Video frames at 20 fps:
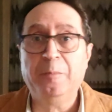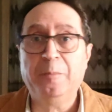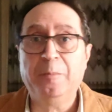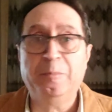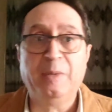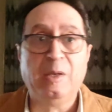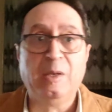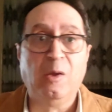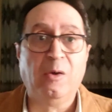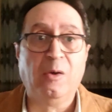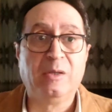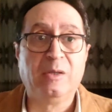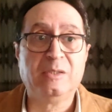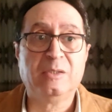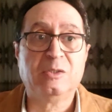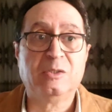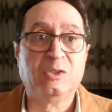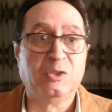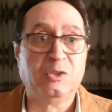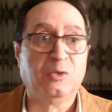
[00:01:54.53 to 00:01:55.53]

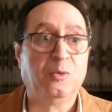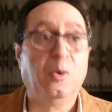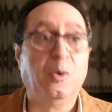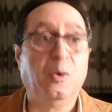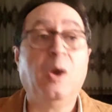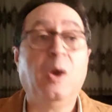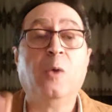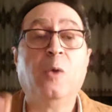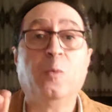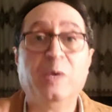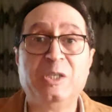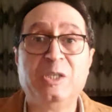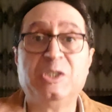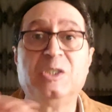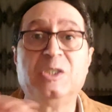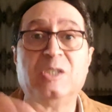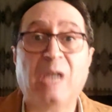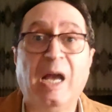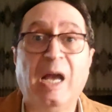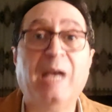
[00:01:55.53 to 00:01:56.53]
belongs to
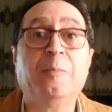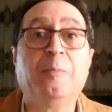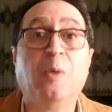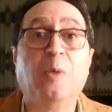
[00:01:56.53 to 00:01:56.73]
which type